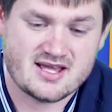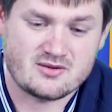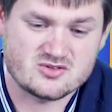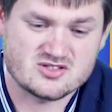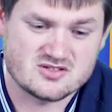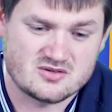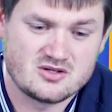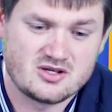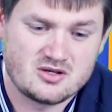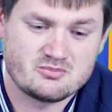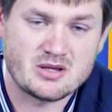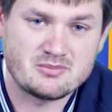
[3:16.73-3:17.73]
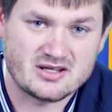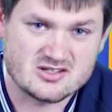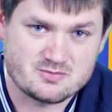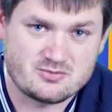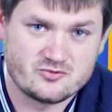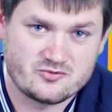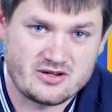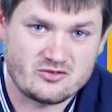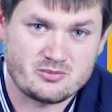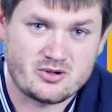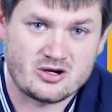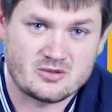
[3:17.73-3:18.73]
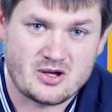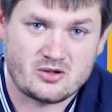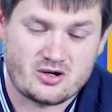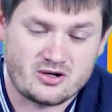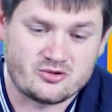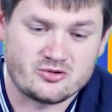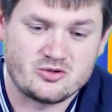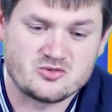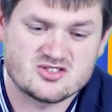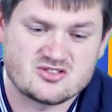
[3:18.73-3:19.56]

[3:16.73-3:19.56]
That was my biggest favorite part about our cruise.